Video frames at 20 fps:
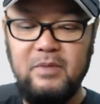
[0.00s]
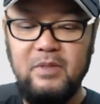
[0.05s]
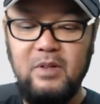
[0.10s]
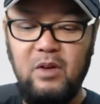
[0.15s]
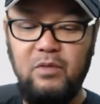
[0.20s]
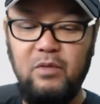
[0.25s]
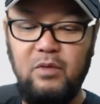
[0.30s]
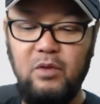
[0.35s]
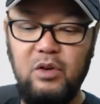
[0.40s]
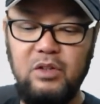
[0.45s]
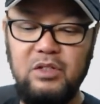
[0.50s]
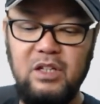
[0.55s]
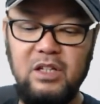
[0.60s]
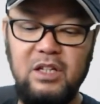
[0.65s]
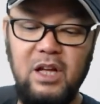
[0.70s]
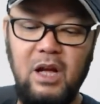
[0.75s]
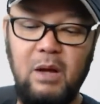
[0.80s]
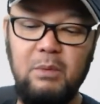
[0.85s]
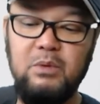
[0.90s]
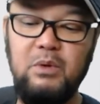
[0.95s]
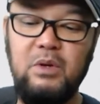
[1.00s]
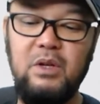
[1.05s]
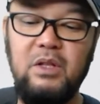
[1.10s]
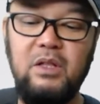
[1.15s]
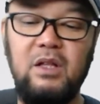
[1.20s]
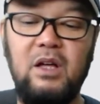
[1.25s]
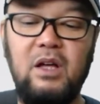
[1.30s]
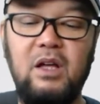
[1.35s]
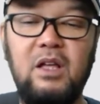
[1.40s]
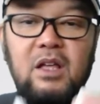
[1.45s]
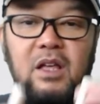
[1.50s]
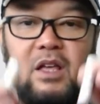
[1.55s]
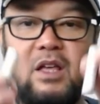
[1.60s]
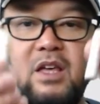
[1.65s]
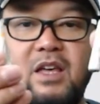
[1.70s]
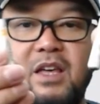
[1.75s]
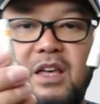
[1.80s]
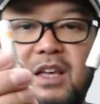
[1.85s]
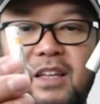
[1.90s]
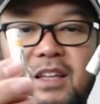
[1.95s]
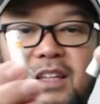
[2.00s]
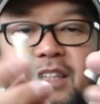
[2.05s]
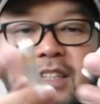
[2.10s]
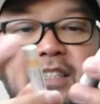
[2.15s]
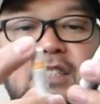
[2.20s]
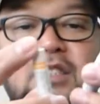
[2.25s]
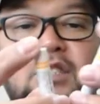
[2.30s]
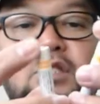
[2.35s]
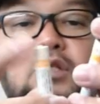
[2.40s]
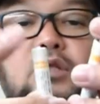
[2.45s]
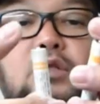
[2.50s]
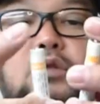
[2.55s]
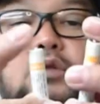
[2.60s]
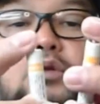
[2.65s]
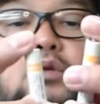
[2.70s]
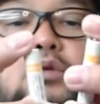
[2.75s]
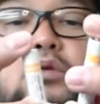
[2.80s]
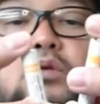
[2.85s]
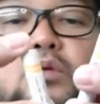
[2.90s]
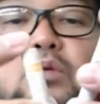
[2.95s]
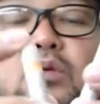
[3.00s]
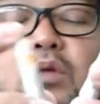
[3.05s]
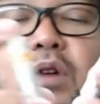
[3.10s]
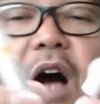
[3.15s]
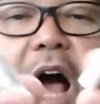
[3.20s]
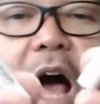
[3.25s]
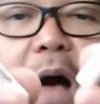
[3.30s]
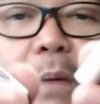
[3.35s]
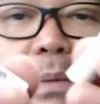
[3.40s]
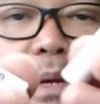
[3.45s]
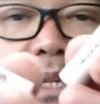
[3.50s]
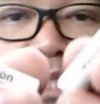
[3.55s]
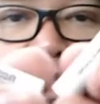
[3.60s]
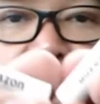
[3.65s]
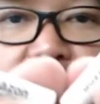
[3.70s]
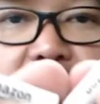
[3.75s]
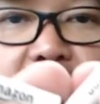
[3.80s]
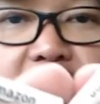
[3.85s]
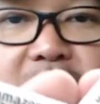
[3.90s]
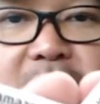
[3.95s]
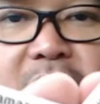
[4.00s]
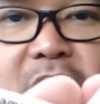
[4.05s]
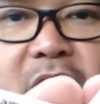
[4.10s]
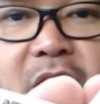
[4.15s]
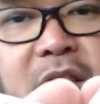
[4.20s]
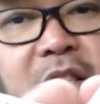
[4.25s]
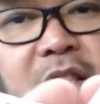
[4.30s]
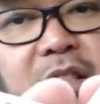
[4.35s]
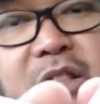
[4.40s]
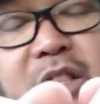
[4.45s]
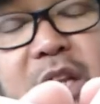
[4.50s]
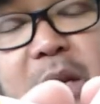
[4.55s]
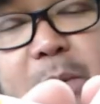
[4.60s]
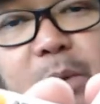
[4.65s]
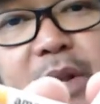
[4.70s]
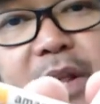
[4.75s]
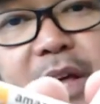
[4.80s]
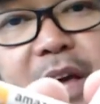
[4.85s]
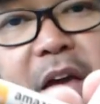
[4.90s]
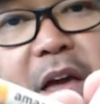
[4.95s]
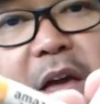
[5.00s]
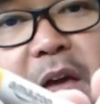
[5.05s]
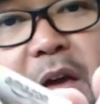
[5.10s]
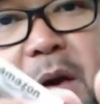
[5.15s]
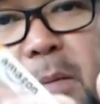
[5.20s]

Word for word: of course, it comes with uh, two Amazon triple A